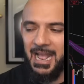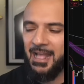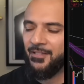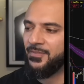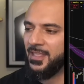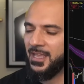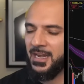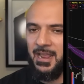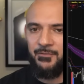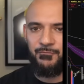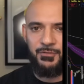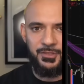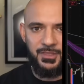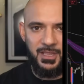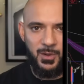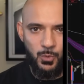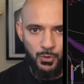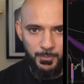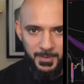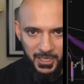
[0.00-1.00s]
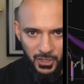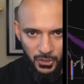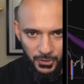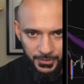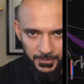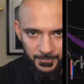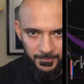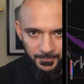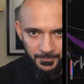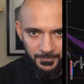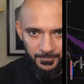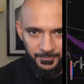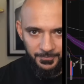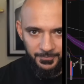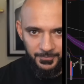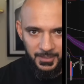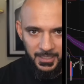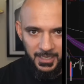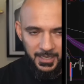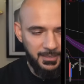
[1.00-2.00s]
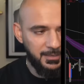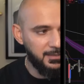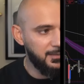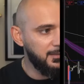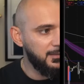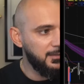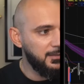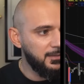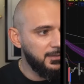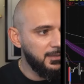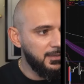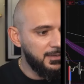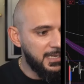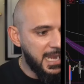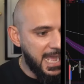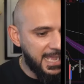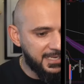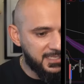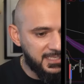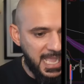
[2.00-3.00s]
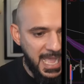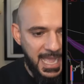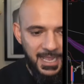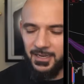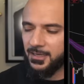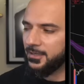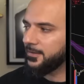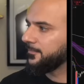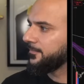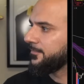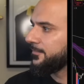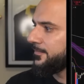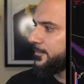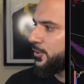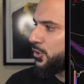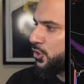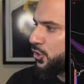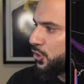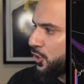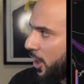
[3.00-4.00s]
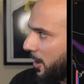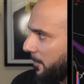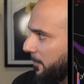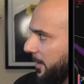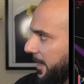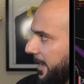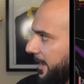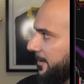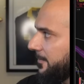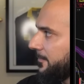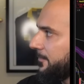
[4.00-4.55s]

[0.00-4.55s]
then everything will be good. Okay? NASDAQ, stop it.